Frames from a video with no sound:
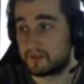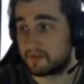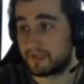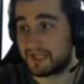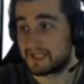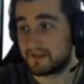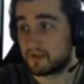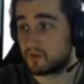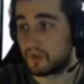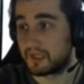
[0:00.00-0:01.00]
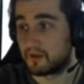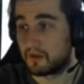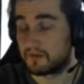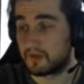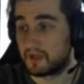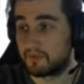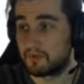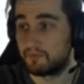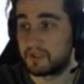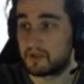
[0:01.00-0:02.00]
the last thing you add on the
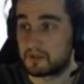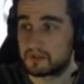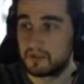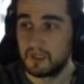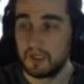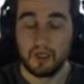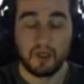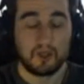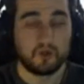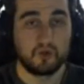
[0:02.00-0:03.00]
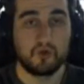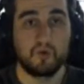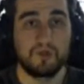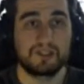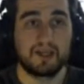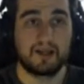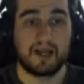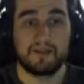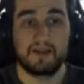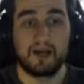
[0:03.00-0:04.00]
level, because you don't want to start
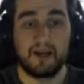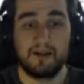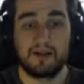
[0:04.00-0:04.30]
adding art